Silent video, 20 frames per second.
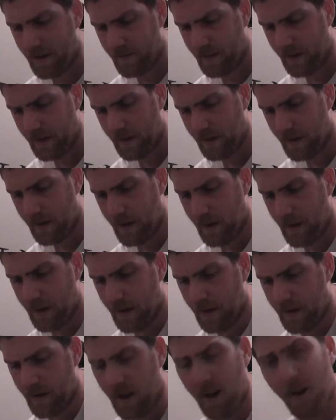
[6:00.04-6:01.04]
of it.
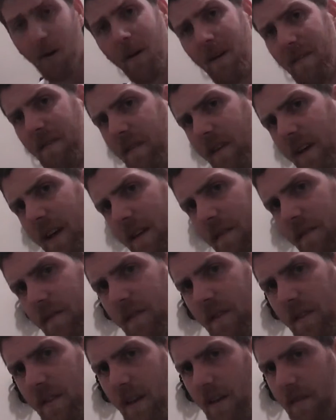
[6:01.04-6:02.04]
You know, if
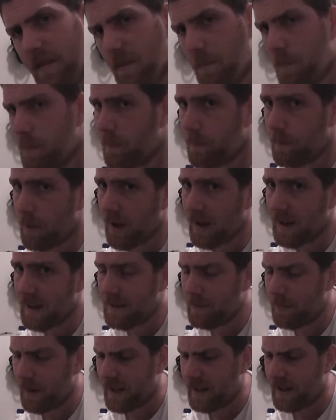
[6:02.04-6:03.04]
the
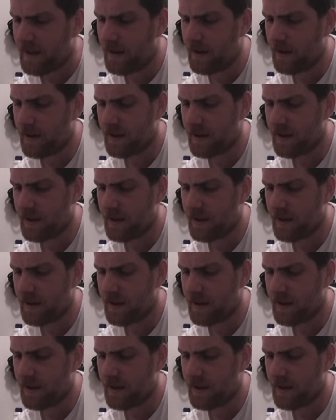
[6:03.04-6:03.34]
poly bead